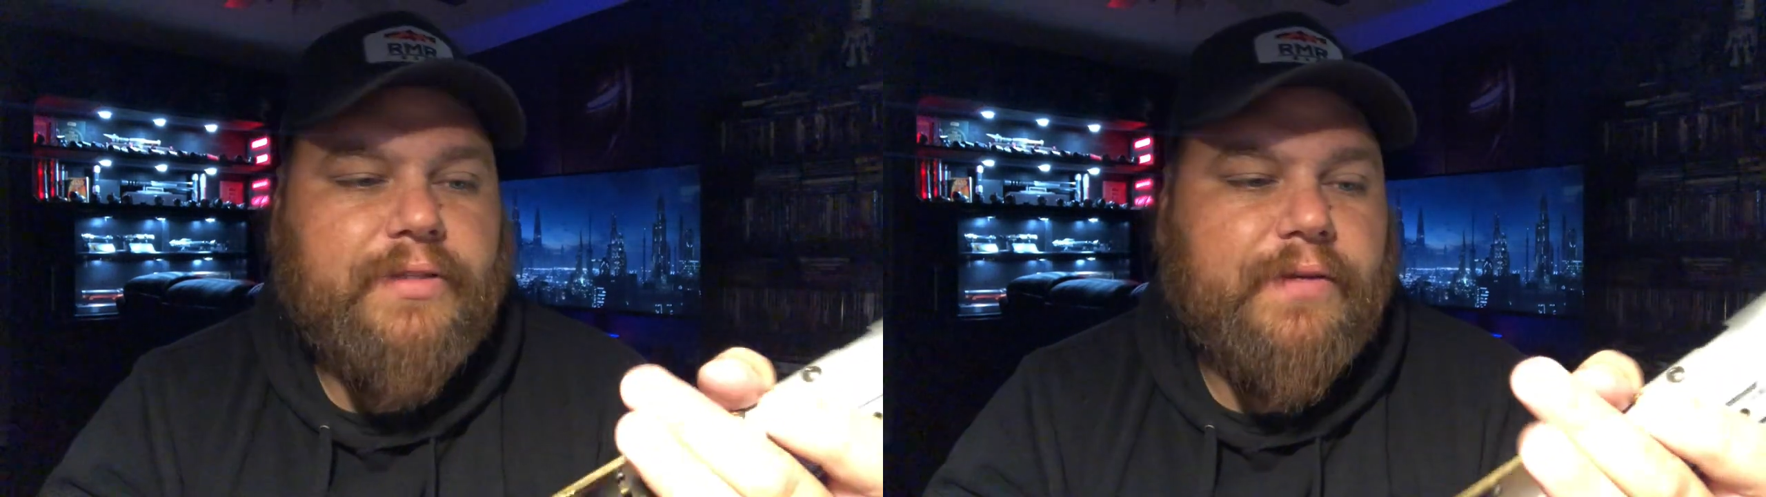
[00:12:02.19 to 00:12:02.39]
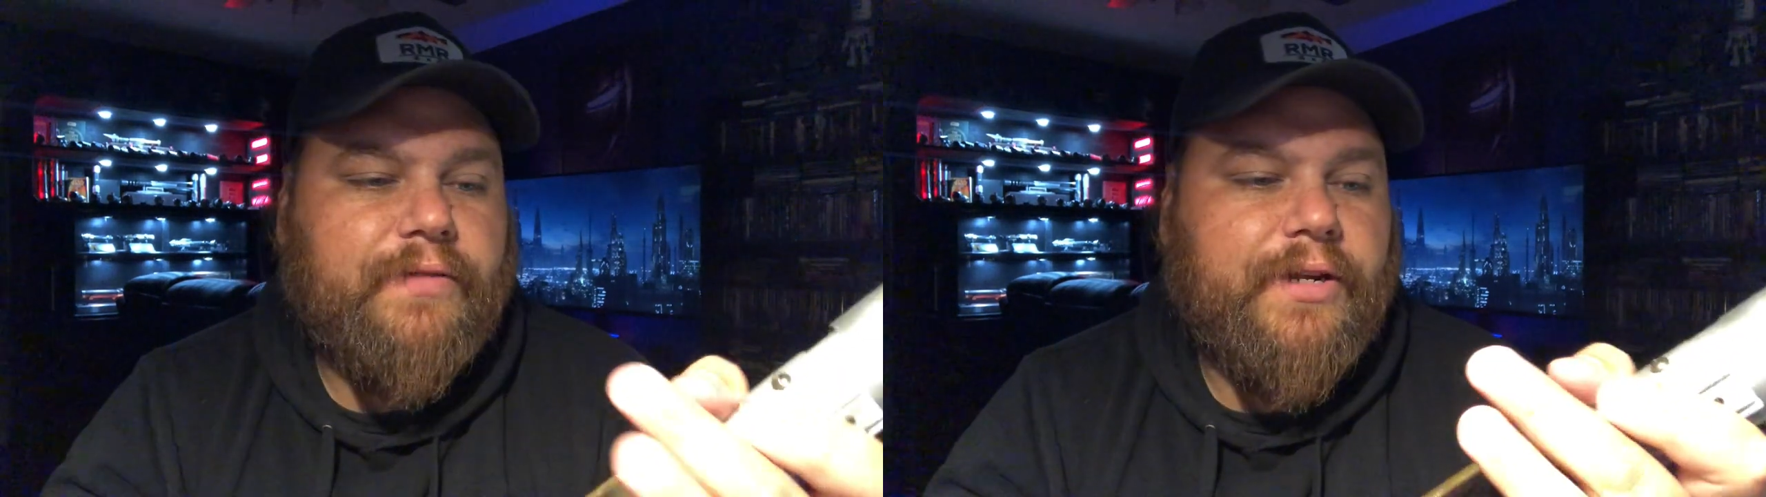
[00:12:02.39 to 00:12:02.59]

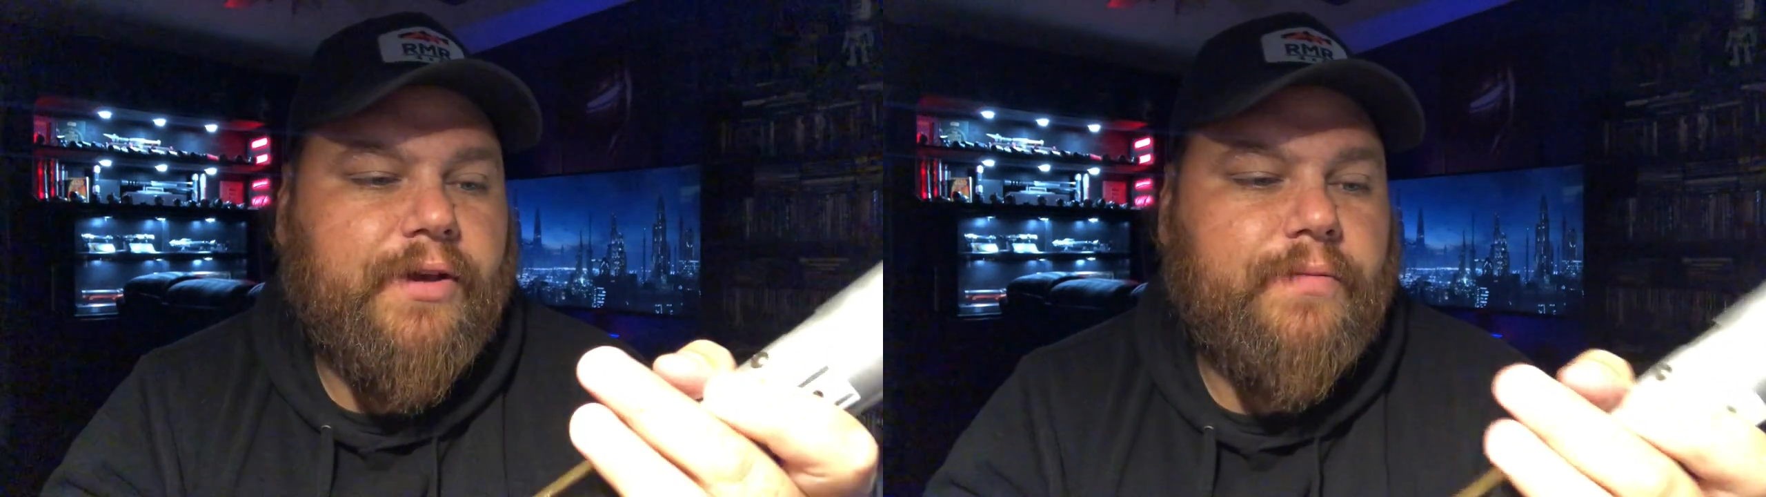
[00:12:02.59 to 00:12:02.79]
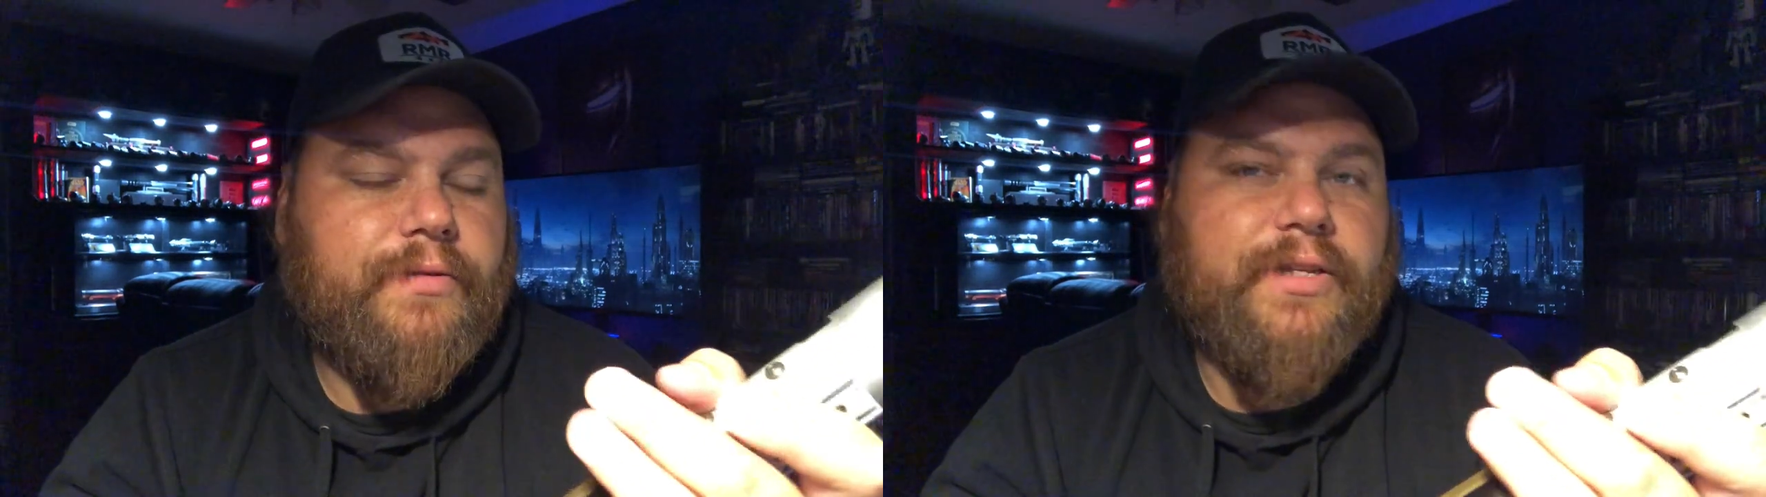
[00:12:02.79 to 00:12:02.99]
same
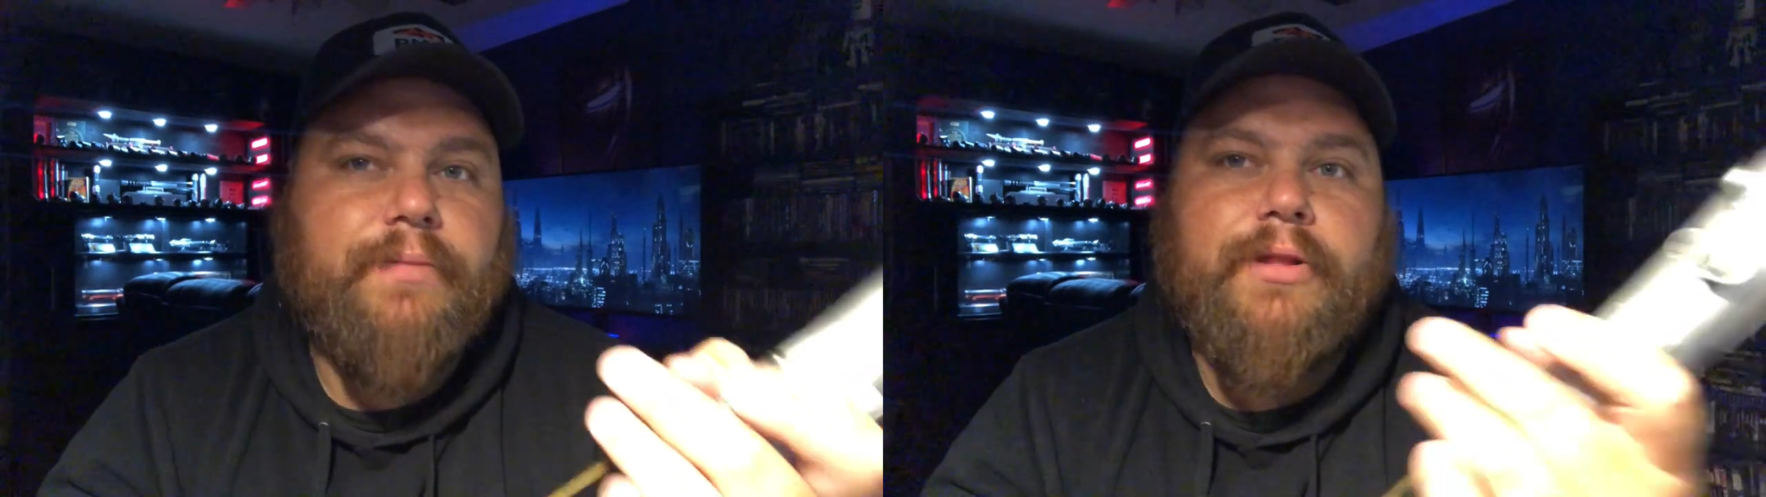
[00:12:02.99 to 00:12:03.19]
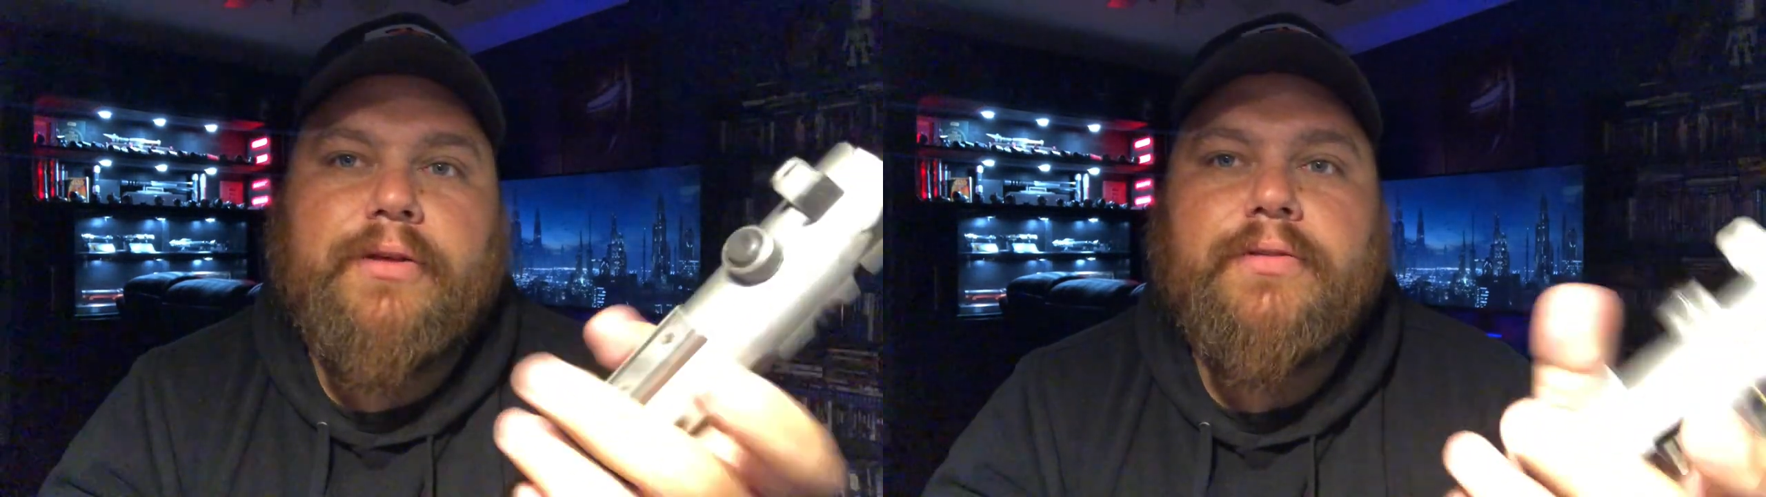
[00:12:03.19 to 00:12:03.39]
video,
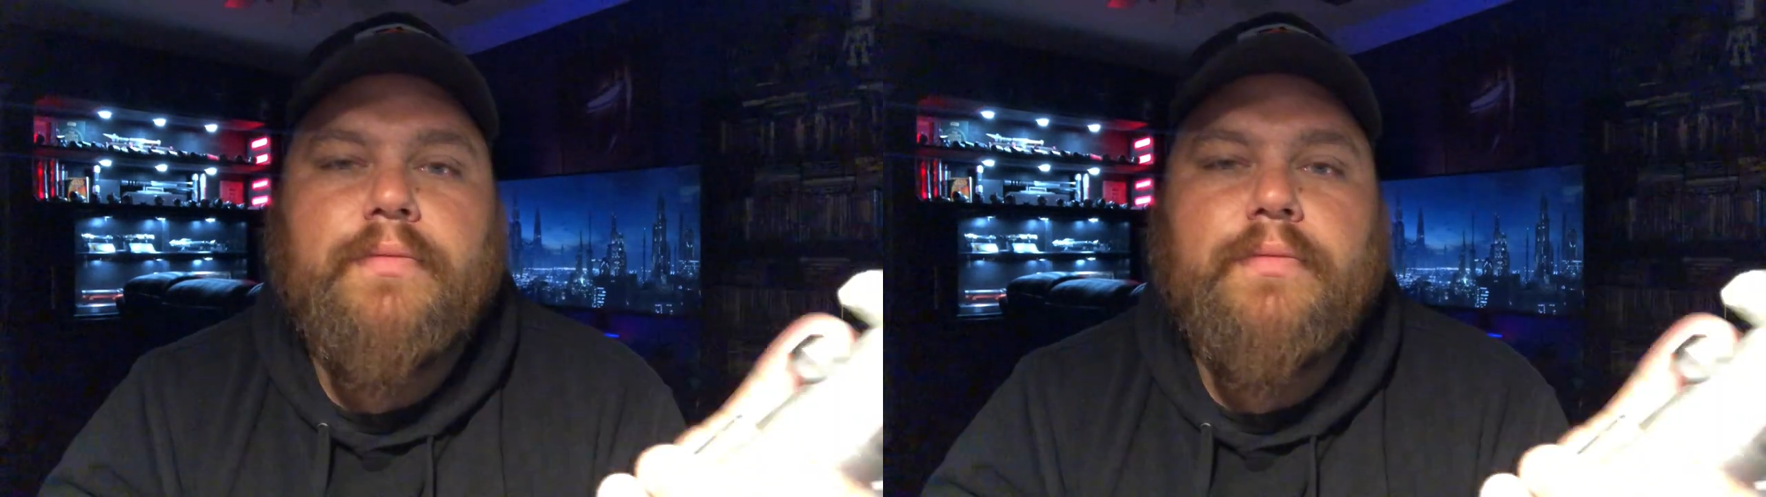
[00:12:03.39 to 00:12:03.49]
same clothes.